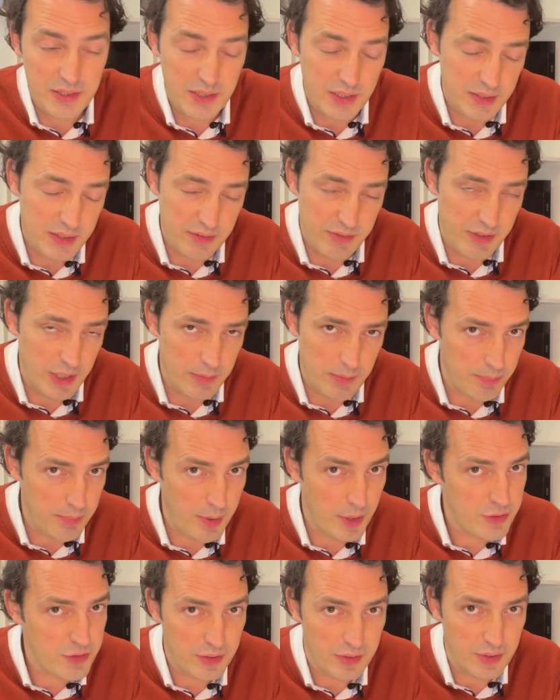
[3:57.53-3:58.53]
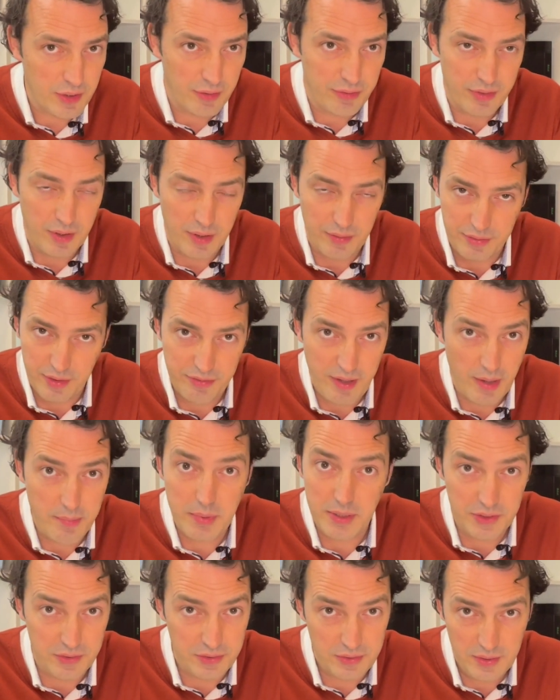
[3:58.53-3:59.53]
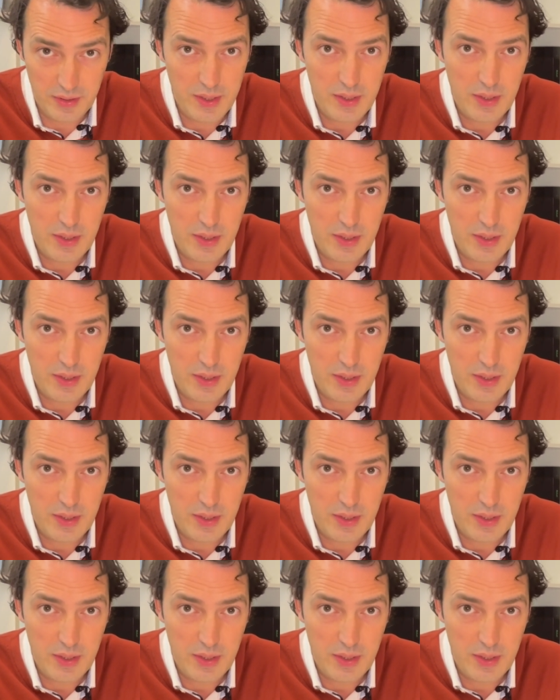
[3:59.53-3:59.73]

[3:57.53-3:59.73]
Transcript: available budget of the families.